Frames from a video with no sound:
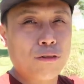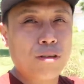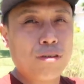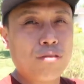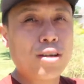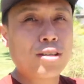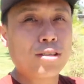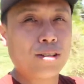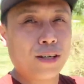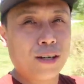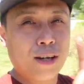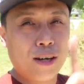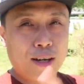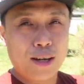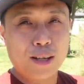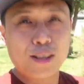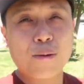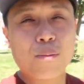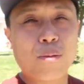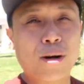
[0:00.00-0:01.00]
of investing
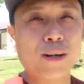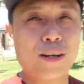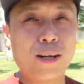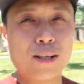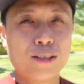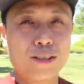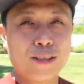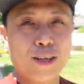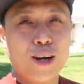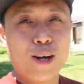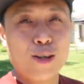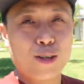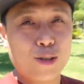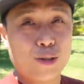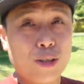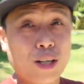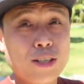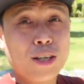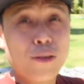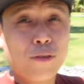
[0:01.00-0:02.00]
in the markets.
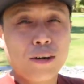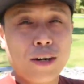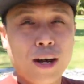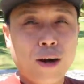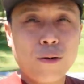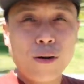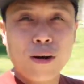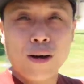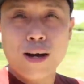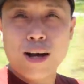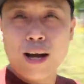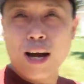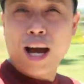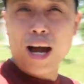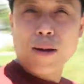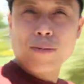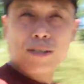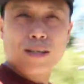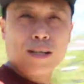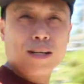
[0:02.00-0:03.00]
So that's it for now.
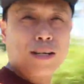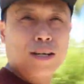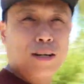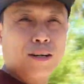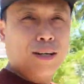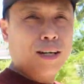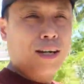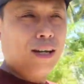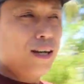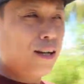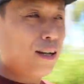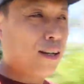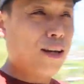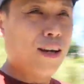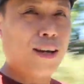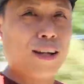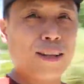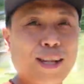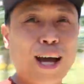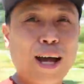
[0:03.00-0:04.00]
I'm still here in
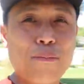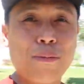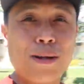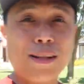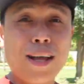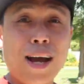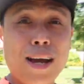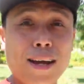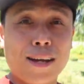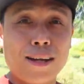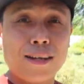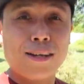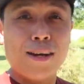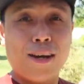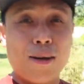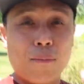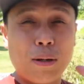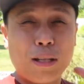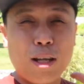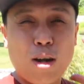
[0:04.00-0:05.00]
Dan Bantayan,
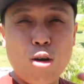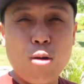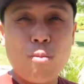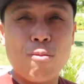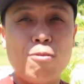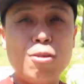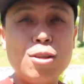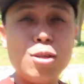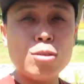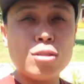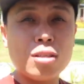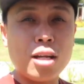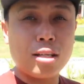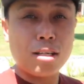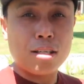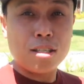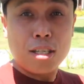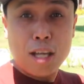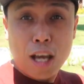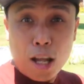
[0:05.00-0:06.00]
but I hope videos like
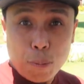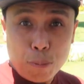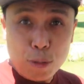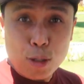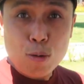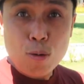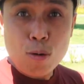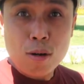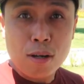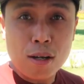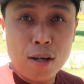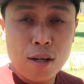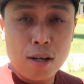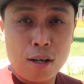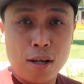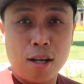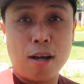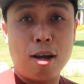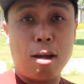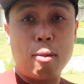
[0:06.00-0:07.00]
this help you
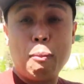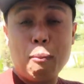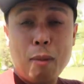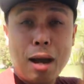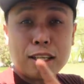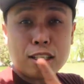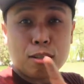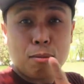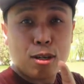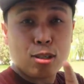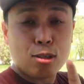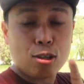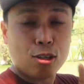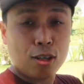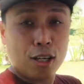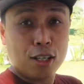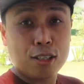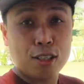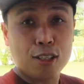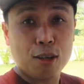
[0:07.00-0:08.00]
maximize your
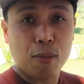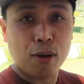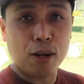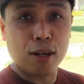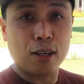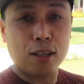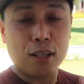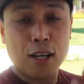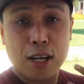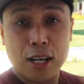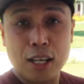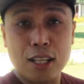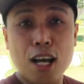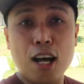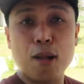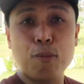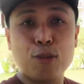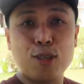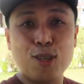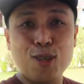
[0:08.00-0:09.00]
trades in the market. It
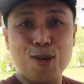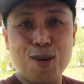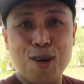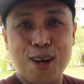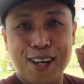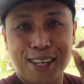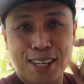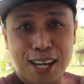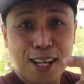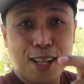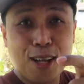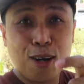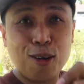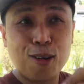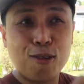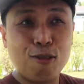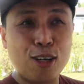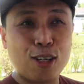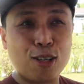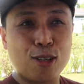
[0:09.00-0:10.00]
helps you gain the
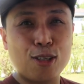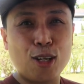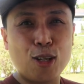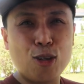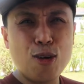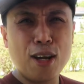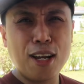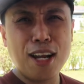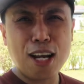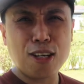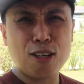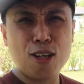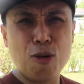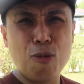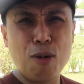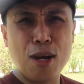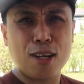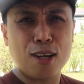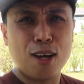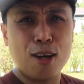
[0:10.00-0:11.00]
conviction that you can actually
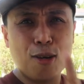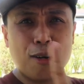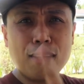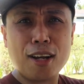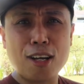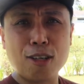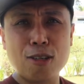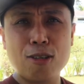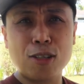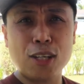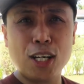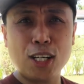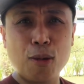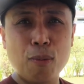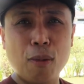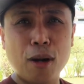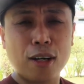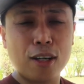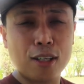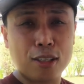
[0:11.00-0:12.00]
win, you can actually trade the
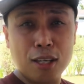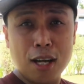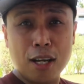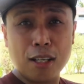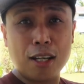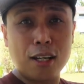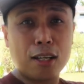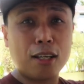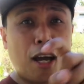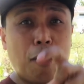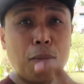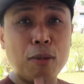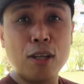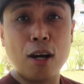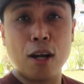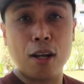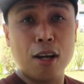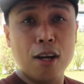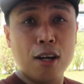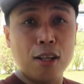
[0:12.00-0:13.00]
markets, that it can be
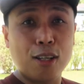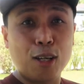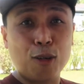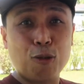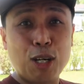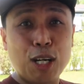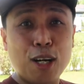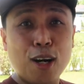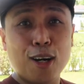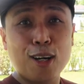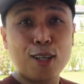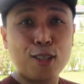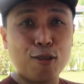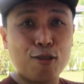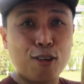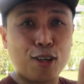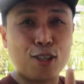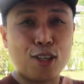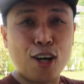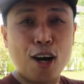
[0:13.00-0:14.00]
done, that regardless
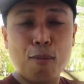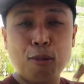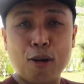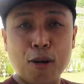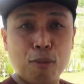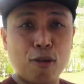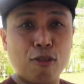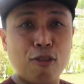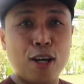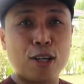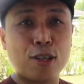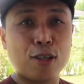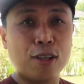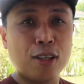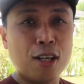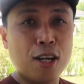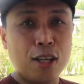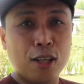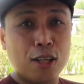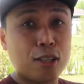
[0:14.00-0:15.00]
of your job or
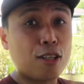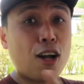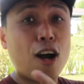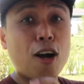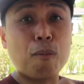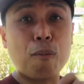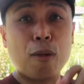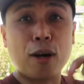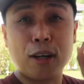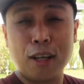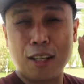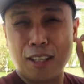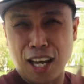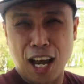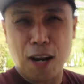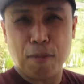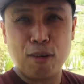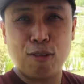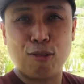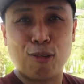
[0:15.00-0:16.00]
profession, the stock market
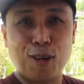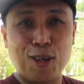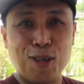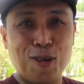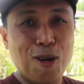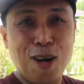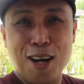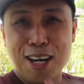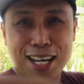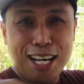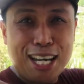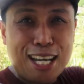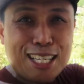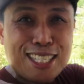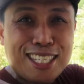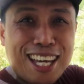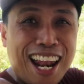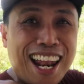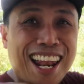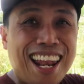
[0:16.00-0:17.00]
can be for you.
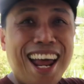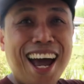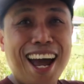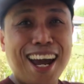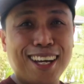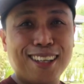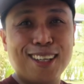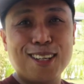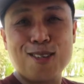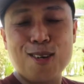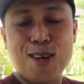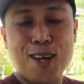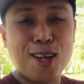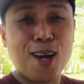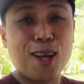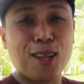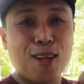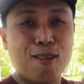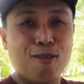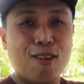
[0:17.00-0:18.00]
It's a lie that you
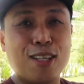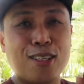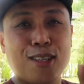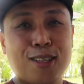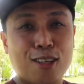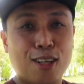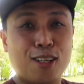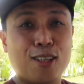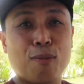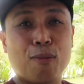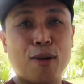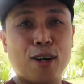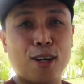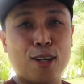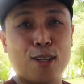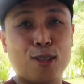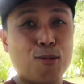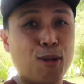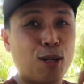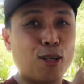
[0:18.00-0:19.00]
cannot invest and trade the
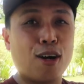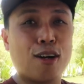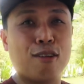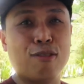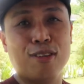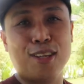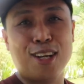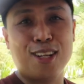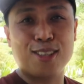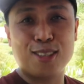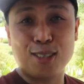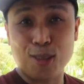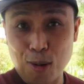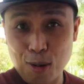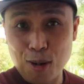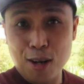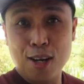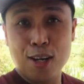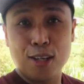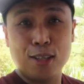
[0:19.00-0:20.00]
markets with confidence.
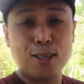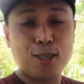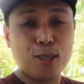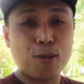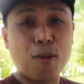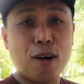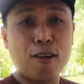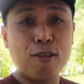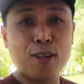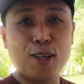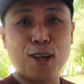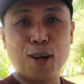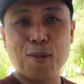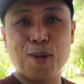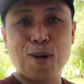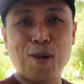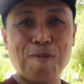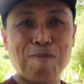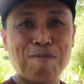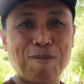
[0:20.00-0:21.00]
So this is Marvin
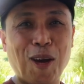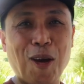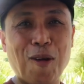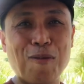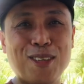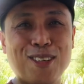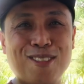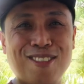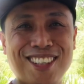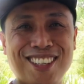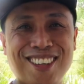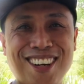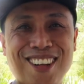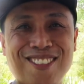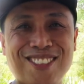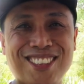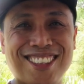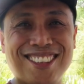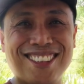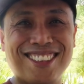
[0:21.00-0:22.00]
Germo. I hope this video
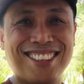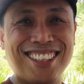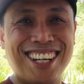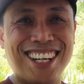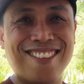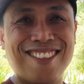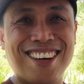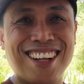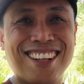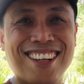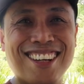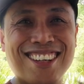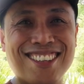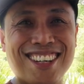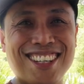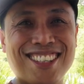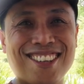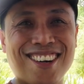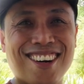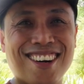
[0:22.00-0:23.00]
helps you trade well,
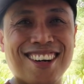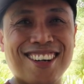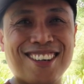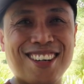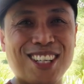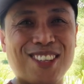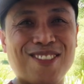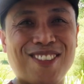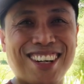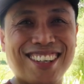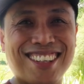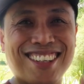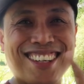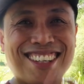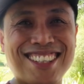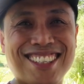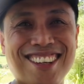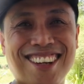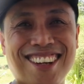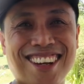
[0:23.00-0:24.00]
trade strong, trade smart.
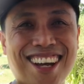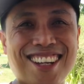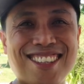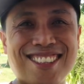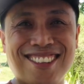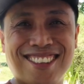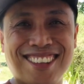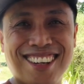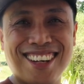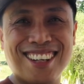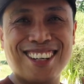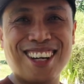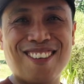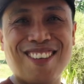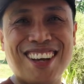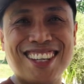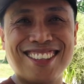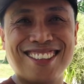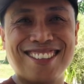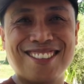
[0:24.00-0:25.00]
See you all again soon. God
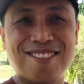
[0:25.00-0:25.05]
bless